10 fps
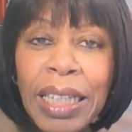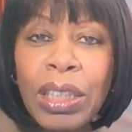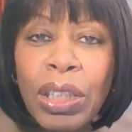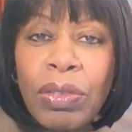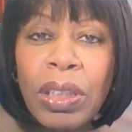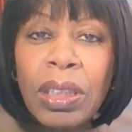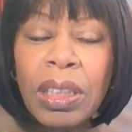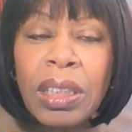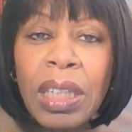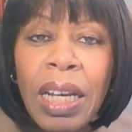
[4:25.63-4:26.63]

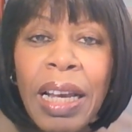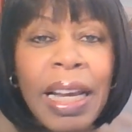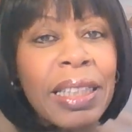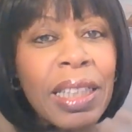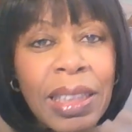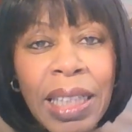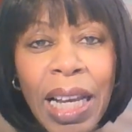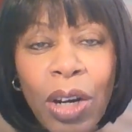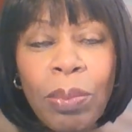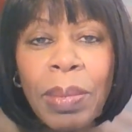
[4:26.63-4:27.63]
ignorance, it doesn't
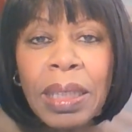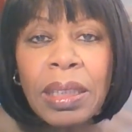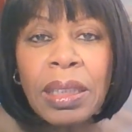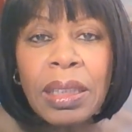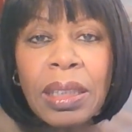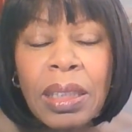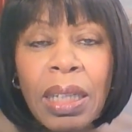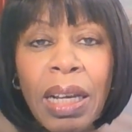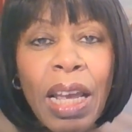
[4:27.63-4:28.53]
help matters.